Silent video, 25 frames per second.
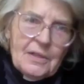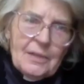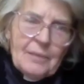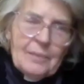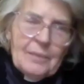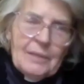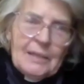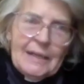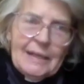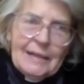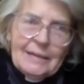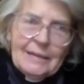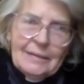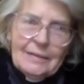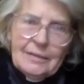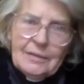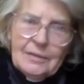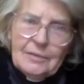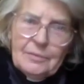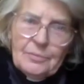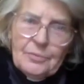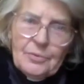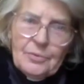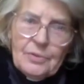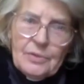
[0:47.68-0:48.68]
I'm an
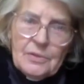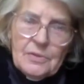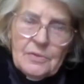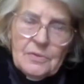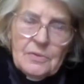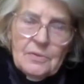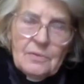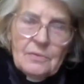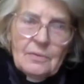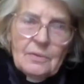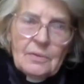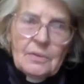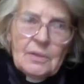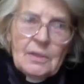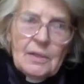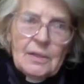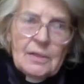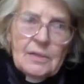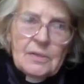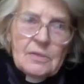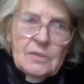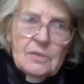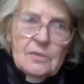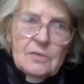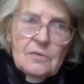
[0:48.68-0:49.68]
Anglican priest in the
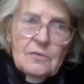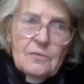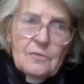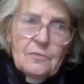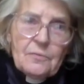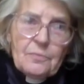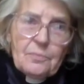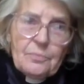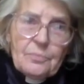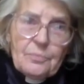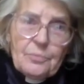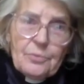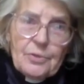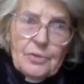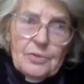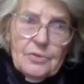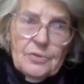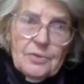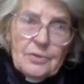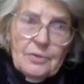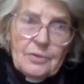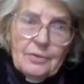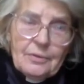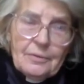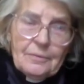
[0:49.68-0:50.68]
Diocese of
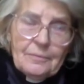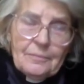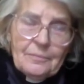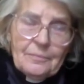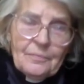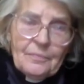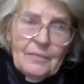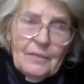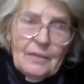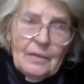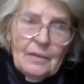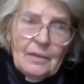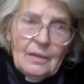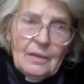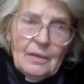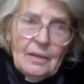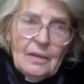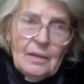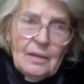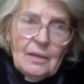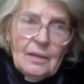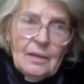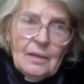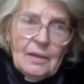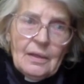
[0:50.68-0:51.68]
Bristol,
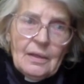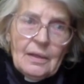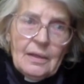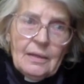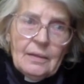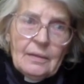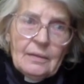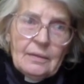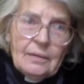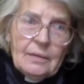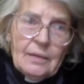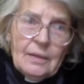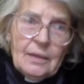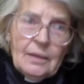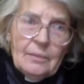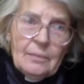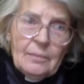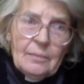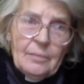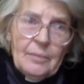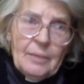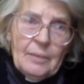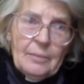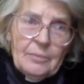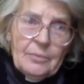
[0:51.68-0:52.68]
and
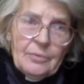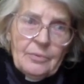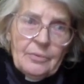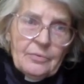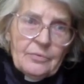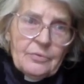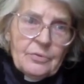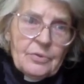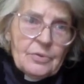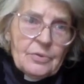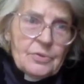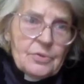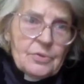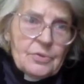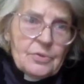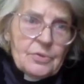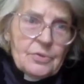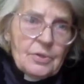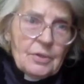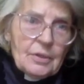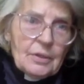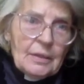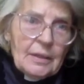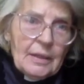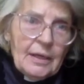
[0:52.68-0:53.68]
I'm a member of
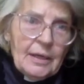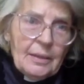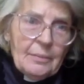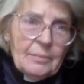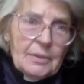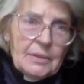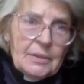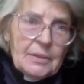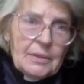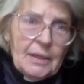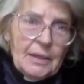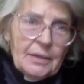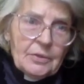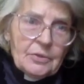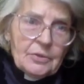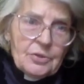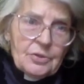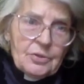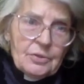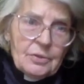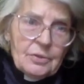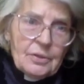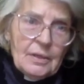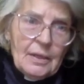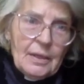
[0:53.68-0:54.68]
Christian Climate
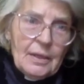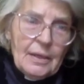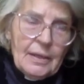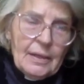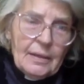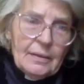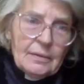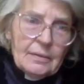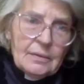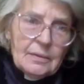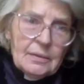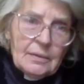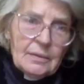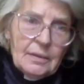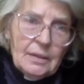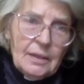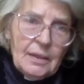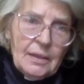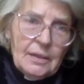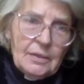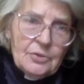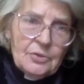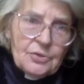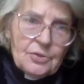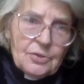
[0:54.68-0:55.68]
Action and
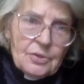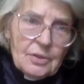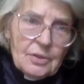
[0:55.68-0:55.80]
engaged